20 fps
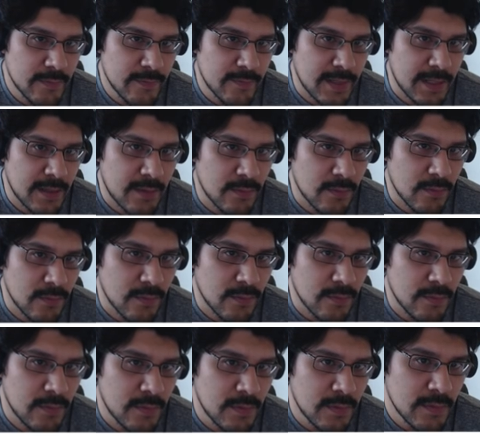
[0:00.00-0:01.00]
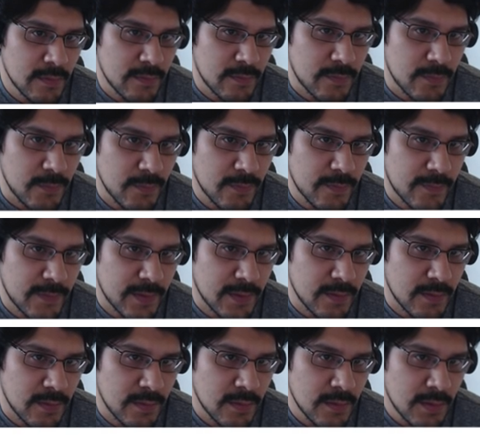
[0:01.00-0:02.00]
flat hole, smooth
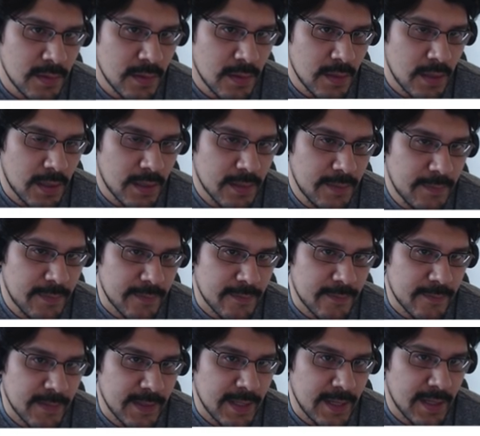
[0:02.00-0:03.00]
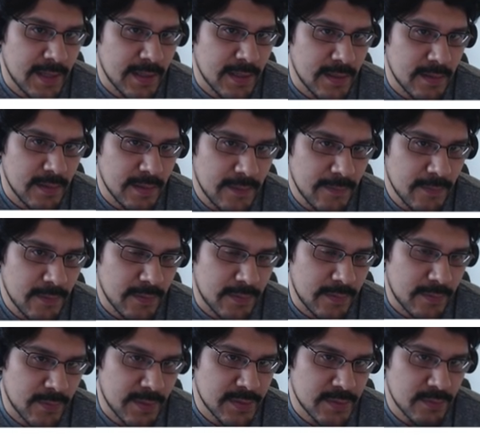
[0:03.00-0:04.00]
fill. I'm gonna leave it at flat and leave all the
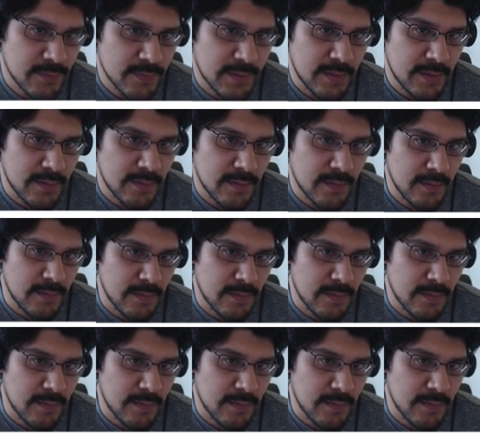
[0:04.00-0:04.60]
thresholding